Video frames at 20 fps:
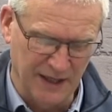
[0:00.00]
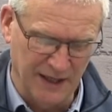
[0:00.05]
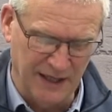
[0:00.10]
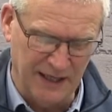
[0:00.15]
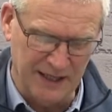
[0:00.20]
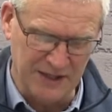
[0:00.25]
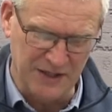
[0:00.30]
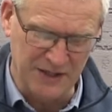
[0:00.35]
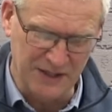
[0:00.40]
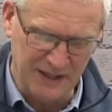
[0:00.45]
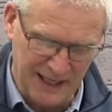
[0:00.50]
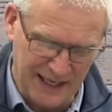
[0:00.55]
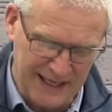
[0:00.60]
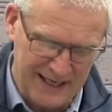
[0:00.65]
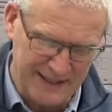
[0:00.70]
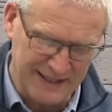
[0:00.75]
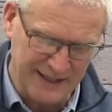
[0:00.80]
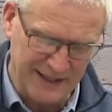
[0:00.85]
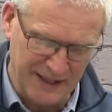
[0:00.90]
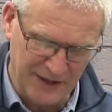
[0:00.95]
as
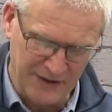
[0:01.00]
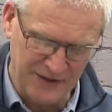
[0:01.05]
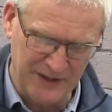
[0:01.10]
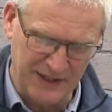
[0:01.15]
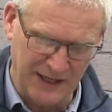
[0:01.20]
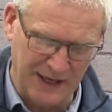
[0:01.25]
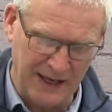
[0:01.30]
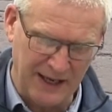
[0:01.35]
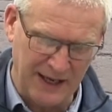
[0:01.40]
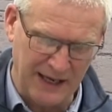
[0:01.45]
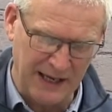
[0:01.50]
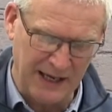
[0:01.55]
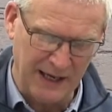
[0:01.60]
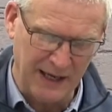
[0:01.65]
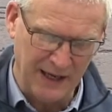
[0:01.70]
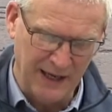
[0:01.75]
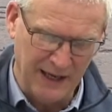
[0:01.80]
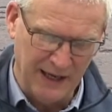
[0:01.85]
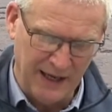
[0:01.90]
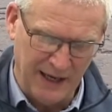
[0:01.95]
night and day
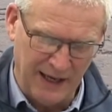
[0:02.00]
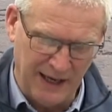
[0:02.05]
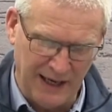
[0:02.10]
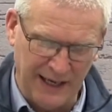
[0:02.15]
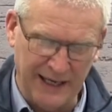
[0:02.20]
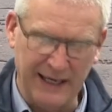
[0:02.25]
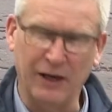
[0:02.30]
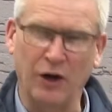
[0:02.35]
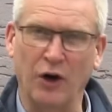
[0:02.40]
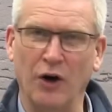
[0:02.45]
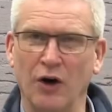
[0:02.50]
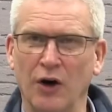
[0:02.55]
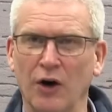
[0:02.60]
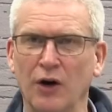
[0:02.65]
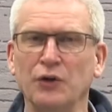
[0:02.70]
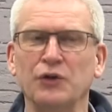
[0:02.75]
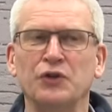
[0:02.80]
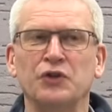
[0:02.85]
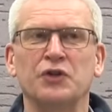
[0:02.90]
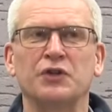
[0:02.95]
I
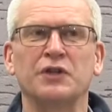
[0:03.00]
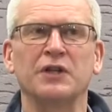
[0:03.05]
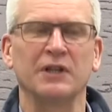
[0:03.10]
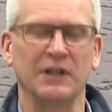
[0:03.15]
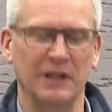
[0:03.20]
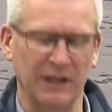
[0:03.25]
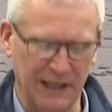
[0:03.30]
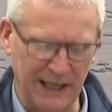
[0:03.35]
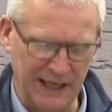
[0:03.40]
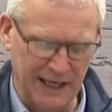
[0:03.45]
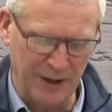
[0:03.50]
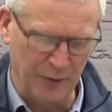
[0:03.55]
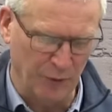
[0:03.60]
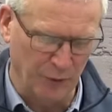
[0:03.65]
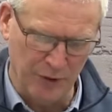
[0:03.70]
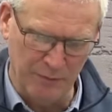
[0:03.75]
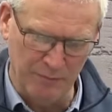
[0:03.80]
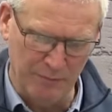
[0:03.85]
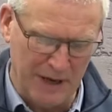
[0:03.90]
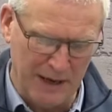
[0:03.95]
constantly
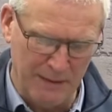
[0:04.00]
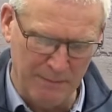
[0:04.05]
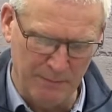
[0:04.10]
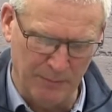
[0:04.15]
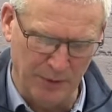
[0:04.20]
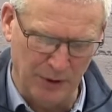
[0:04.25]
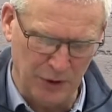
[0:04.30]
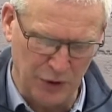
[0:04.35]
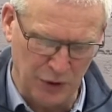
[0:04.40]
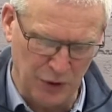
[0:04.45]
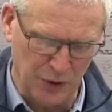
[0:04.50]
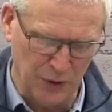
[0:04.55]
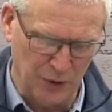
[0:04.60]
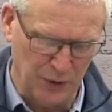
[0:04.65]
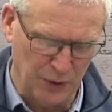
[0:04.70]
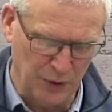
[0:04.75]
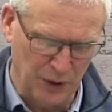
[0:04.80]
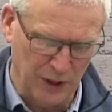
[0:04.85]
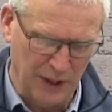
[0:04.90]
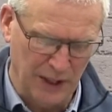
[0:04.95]
remember
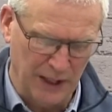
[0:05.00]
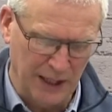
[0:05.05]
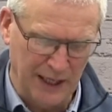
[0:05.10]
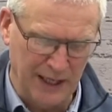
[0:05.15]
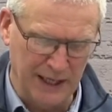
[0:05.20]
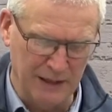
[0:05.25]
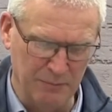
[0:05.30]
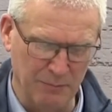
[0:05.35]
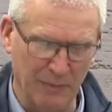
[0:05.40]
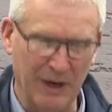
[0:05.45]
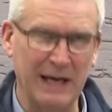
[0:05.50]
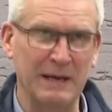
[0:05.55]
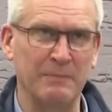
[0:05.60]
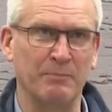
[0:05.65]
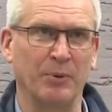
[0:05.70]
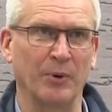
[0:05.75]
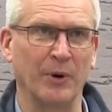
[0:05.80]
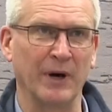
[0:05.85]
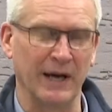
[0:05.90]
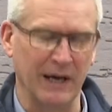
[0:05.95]
you in my
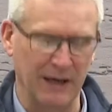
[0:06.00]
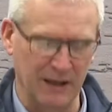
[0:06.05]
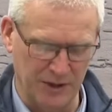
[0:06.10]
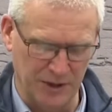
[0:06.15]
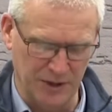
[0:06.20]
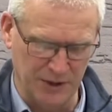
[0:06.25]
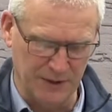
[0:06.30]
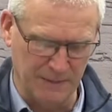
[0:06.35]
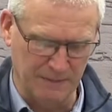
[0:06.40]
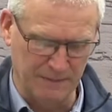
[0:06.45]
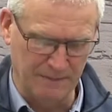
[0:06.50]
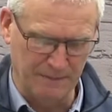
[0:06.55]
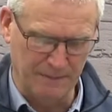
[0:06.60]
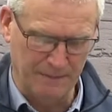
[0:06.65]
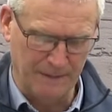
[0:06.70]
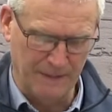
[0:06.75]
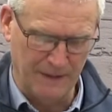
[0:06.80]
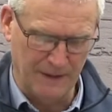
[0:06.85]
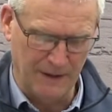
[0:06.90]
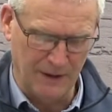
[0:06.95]
prayers,
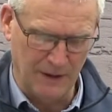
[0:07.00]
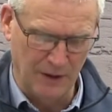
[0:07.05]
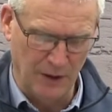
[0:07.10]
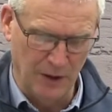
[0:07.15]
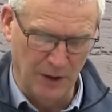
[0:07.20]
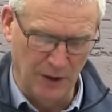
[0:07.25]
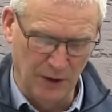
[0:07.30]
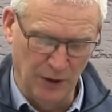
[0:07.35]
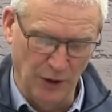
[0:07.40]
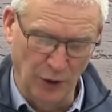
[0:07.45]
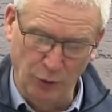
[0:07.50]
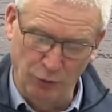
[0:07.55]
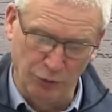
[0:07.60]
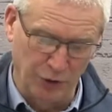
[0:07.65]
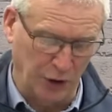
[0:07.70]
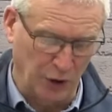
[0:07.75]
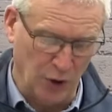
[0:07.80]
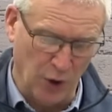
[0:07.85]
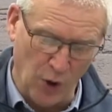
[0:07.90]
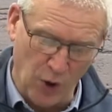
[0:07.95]

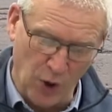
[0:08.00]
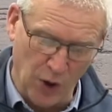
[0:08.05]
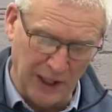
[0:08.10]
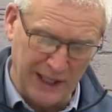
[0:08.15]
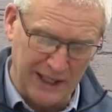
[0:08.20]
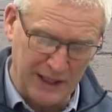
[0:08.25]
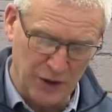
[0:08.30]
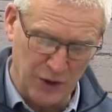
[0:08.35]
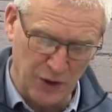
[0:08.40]
recalling